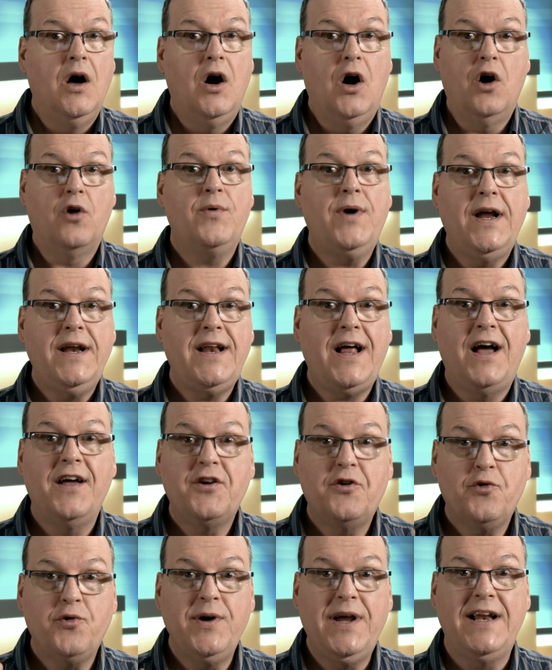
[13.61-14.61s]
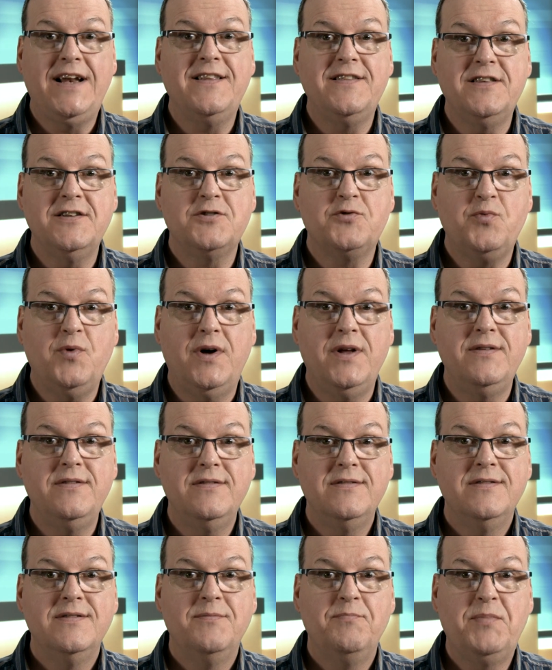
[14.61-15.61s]
All right, I created this one
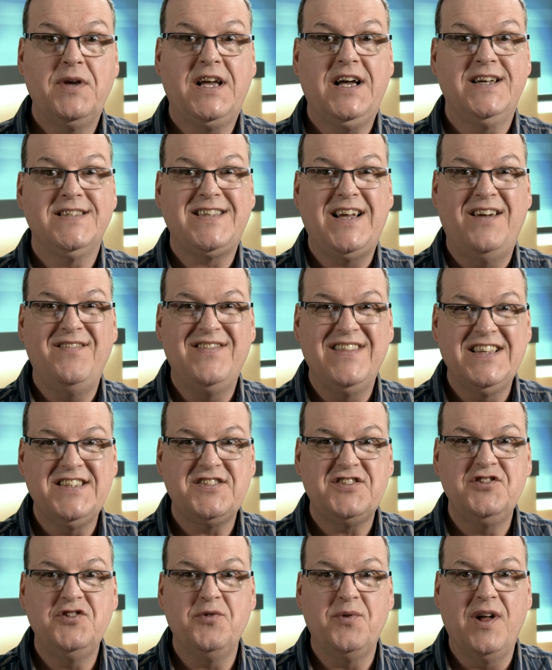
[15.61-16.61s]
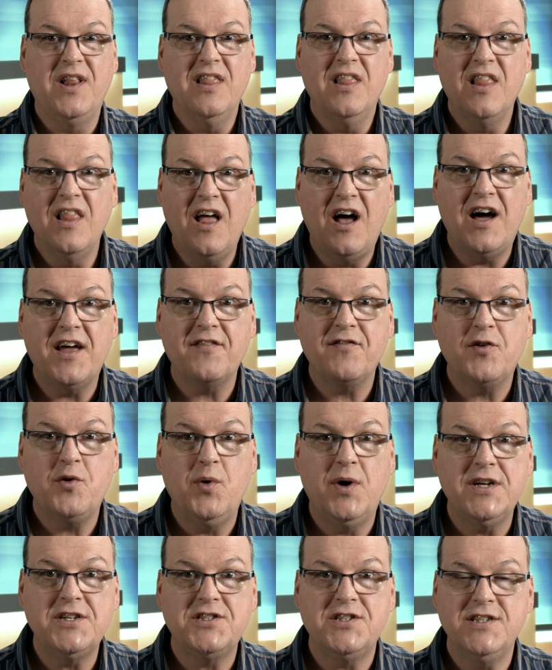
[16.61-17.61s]
because I've listened to a lot of
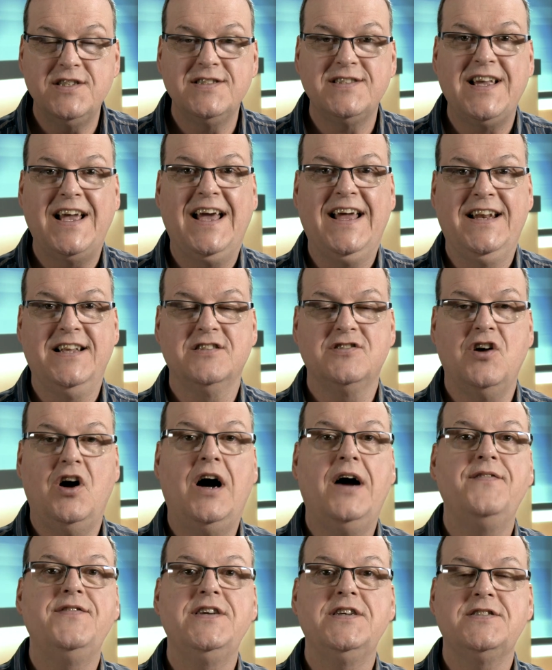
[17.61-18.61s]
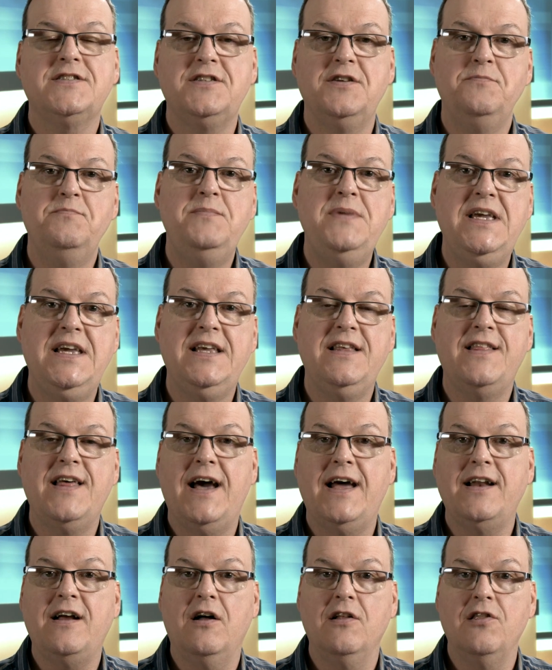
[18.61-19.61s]
questions and it's obvious to me
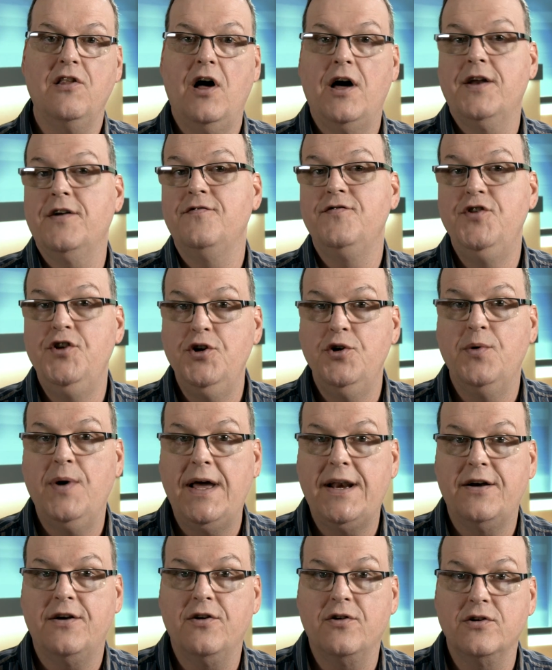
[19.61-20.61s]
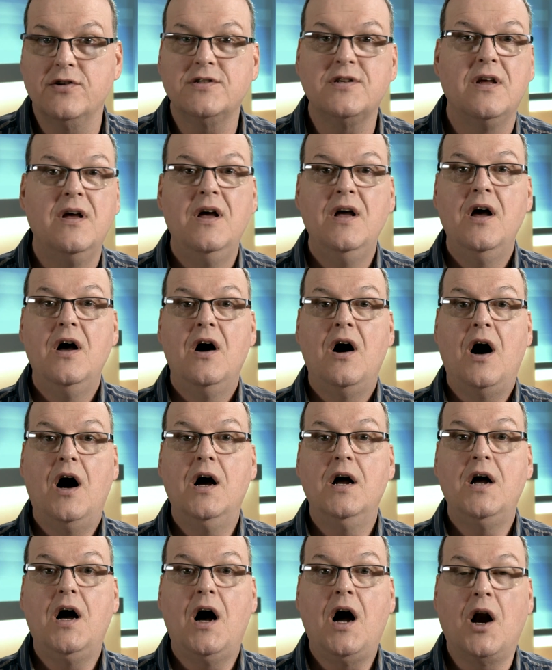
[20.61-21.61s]
that a lot of new editors
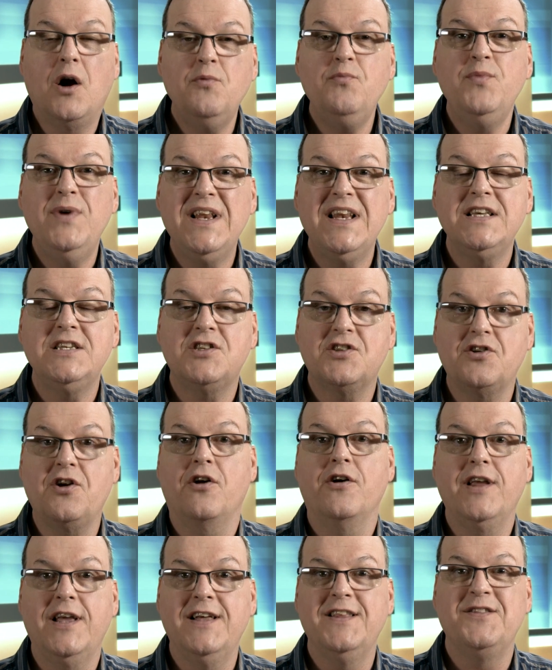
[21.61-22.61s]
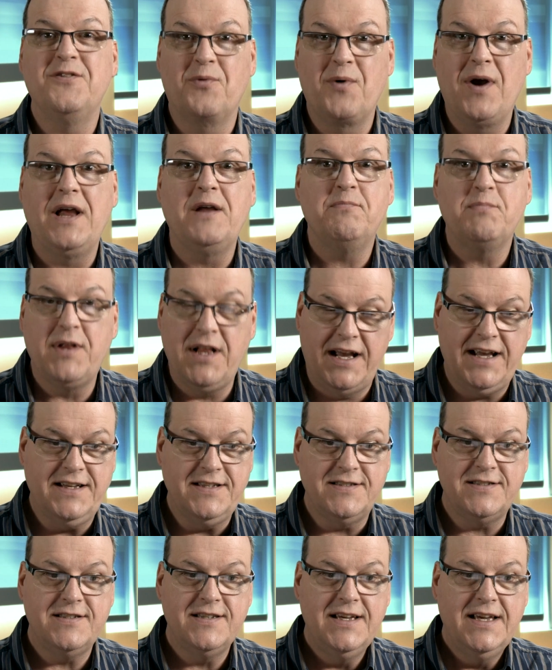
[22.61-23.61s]
aren't really starting in the right
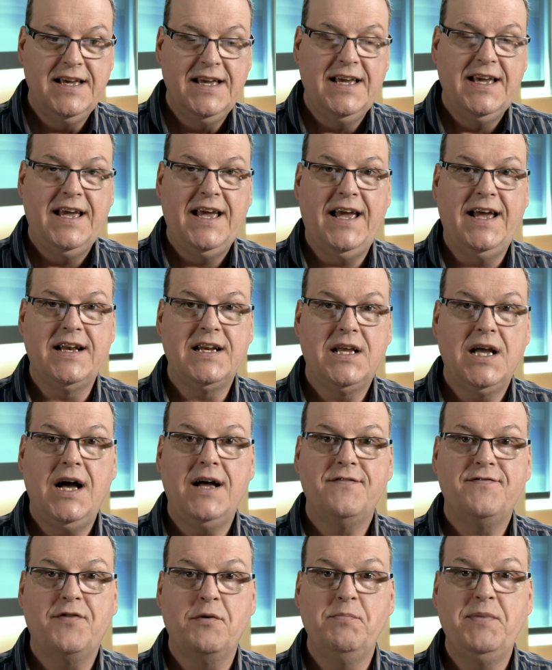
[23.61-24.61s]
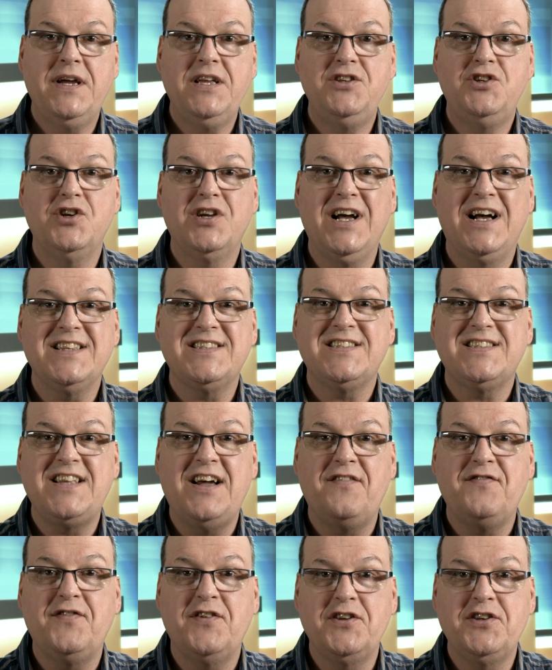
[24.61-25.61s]
place. And God forbid you got
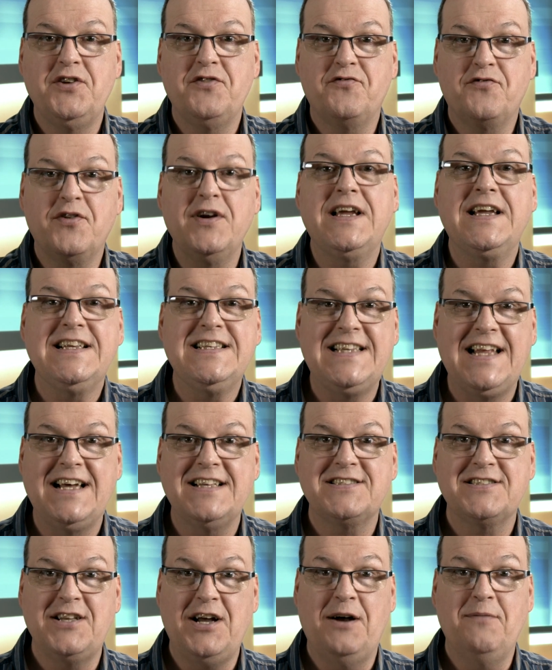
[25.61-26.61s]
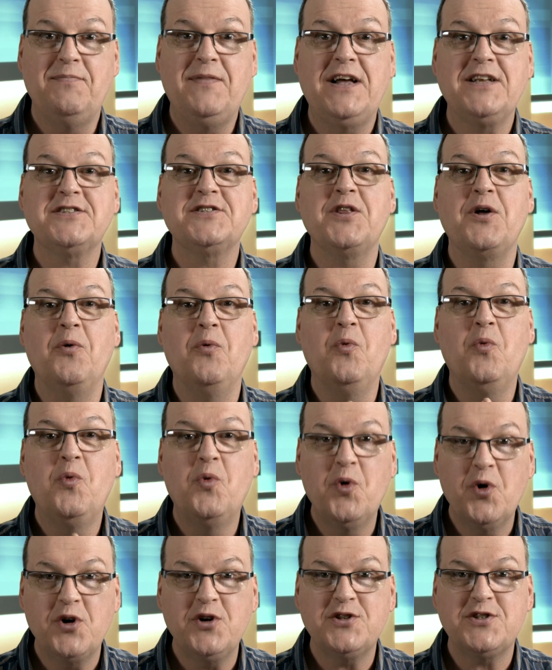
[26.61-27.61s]
stuff on your freaking desktop. That's the
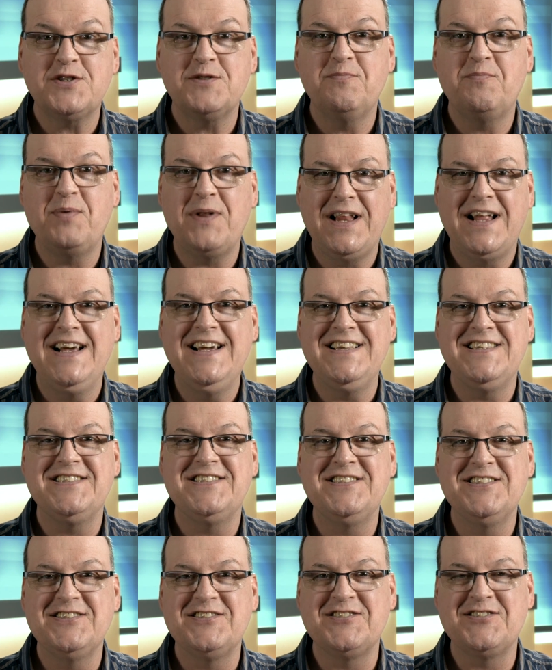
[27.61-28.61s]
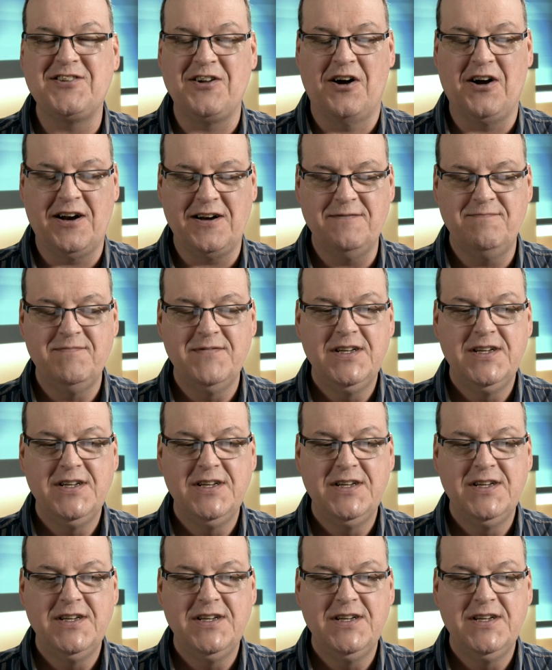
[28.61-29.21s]
worst place to start.